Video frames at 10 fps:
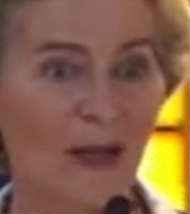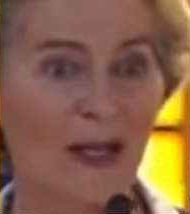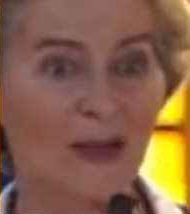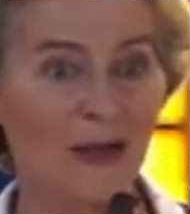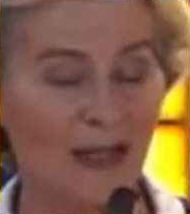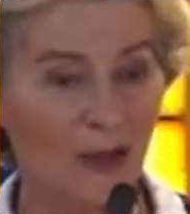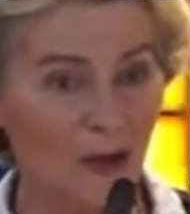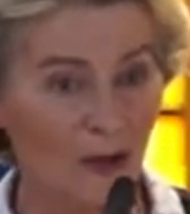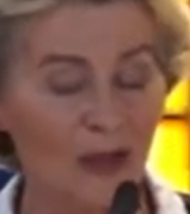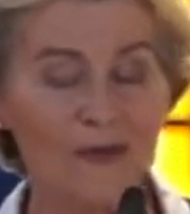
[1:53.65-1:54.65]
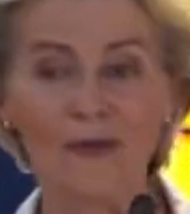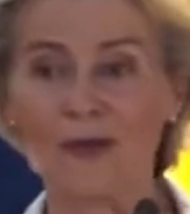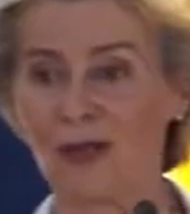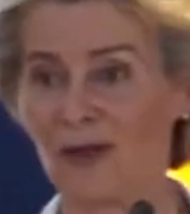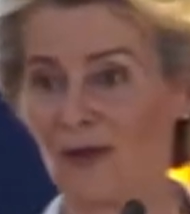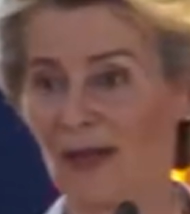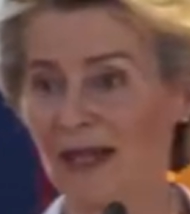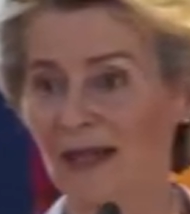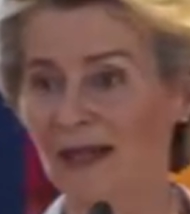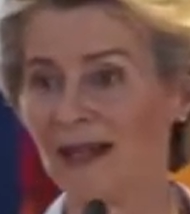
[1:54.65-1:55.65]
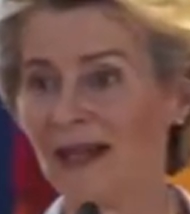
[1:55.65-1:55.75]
So let's join forces for that,